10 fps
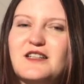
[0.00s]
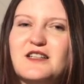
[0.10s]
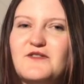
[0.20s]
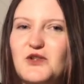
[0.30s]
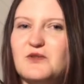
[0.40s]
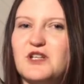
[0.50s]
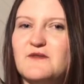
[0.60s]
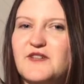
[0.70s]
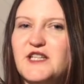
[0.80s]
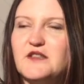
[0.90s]
give you a
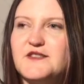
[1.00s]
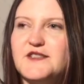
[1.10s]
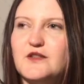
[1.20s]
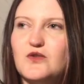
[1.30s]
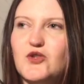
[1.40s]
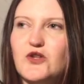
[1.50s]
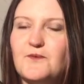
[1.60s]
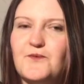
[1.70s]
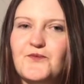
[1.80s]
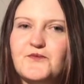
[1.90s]
convenient solution
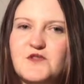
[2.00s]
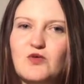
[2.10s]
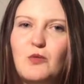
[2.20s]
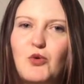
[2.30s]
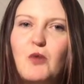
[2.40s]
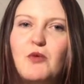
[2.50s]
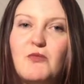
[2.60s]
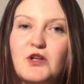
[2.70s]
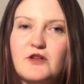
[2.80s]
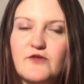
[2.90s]
to a problem
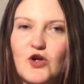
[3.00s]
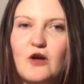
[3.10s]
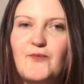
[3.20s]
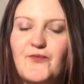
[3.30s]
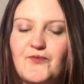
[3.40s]
that you've got.